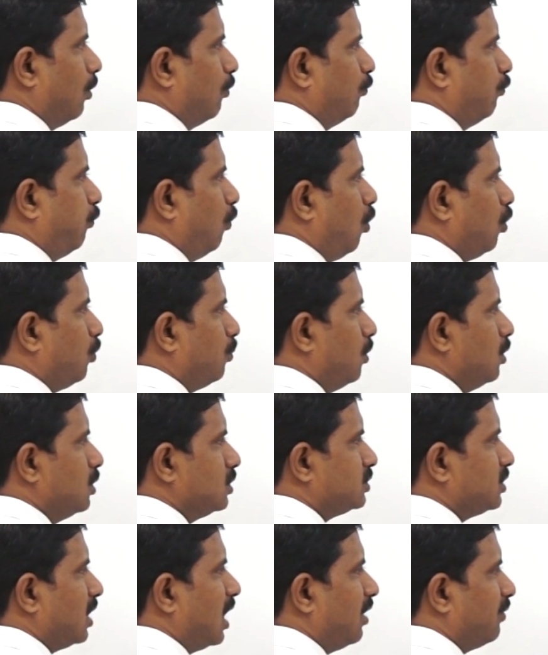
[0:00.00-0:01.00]
4
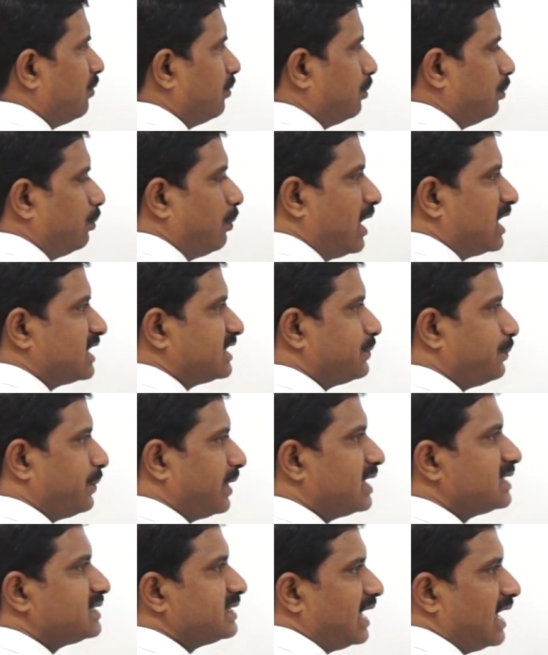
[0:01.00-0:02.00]
moles of
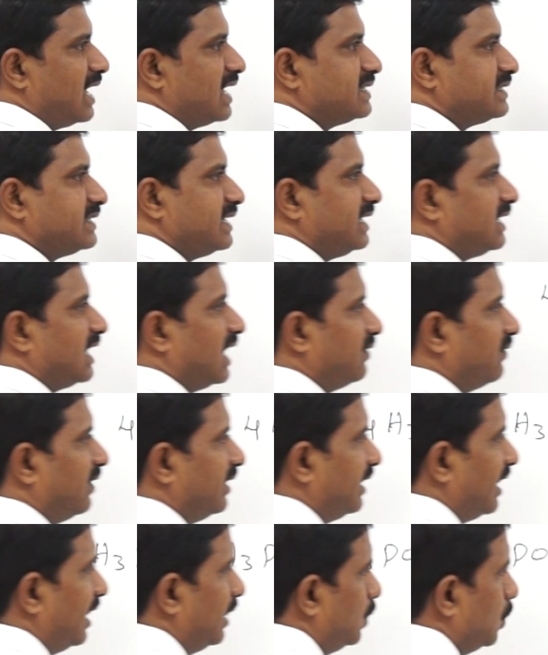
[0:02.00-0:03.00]
phosphorus acid
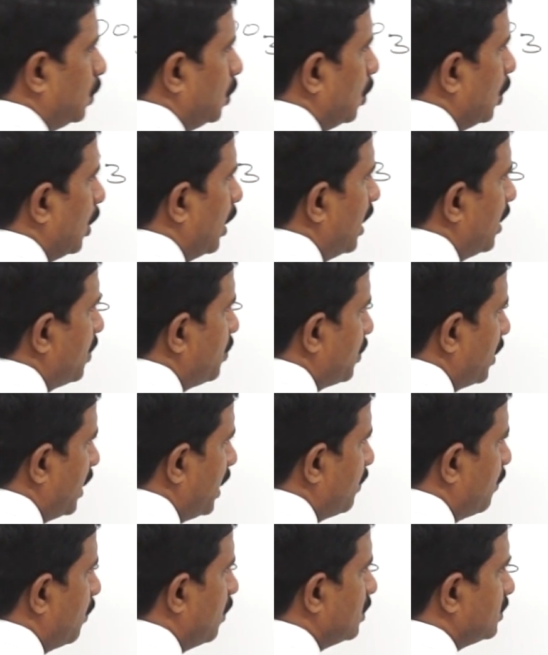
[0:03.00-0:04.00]
converted to
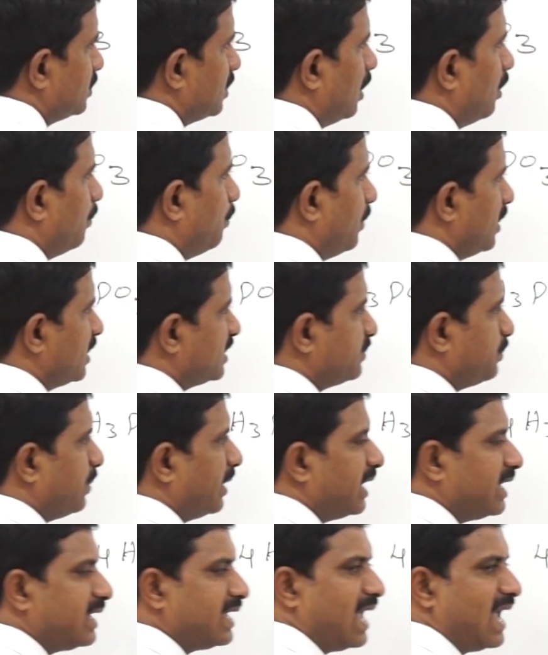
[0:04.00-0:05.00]
3 moles of
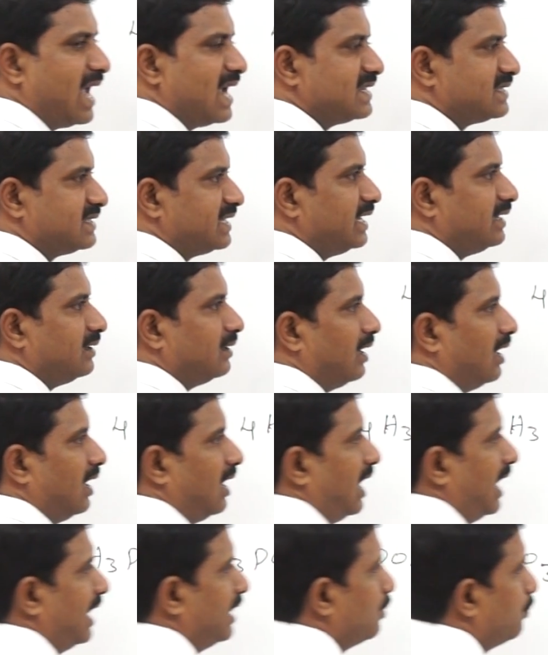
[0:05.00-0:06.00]
phosphoric acid
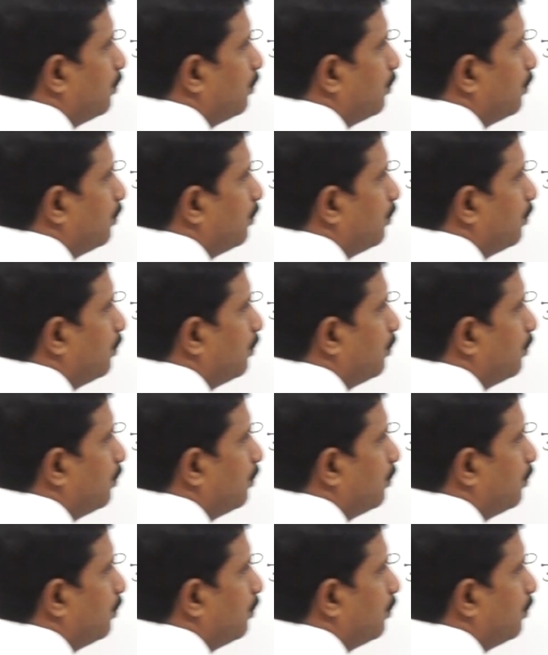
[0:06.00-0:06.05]
and